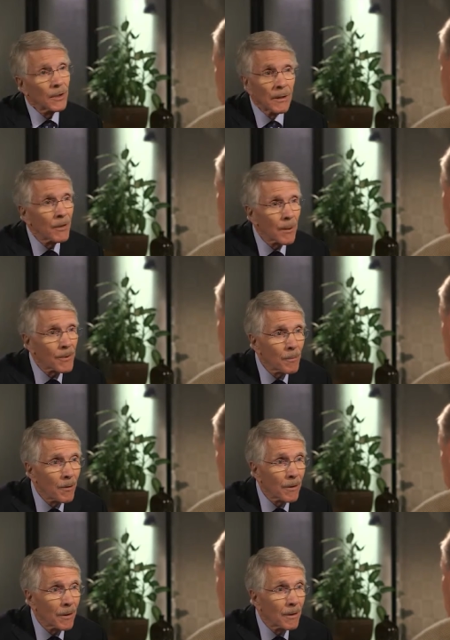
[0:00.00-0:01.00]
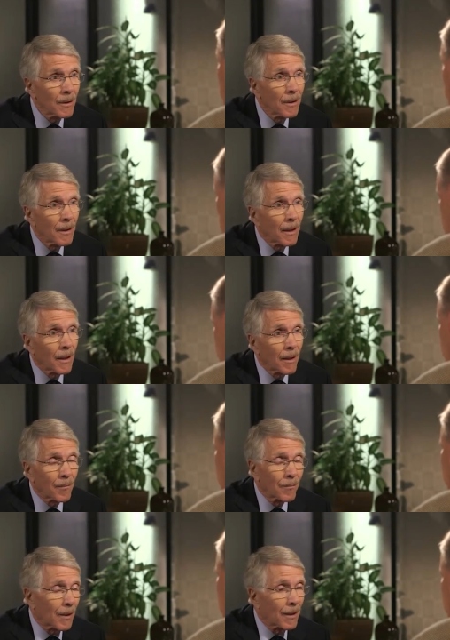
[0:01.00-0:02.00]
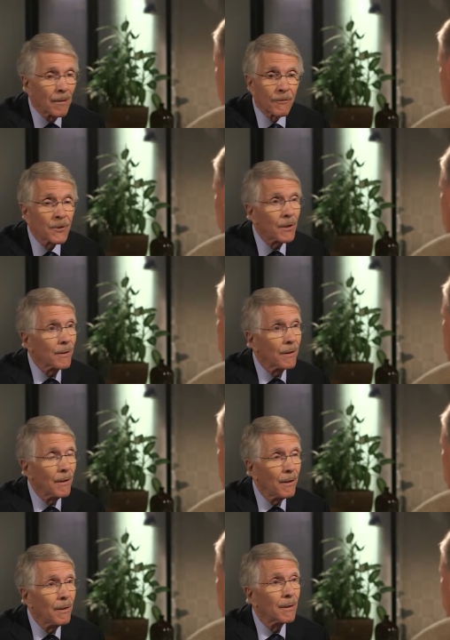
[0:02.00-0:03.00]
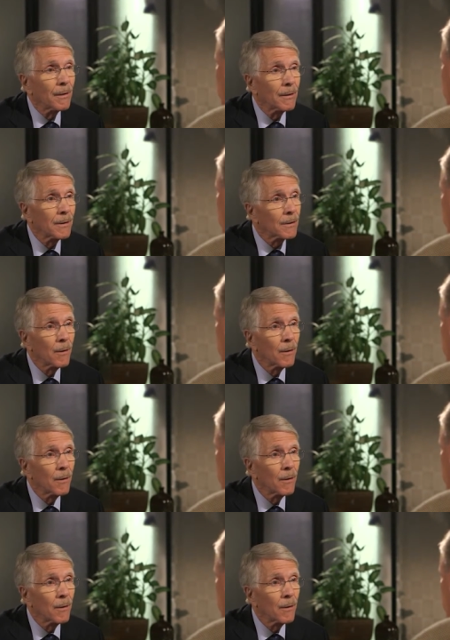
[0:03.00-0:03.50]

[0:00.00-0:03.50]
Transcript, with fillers: to giving up smoking um, our facility here is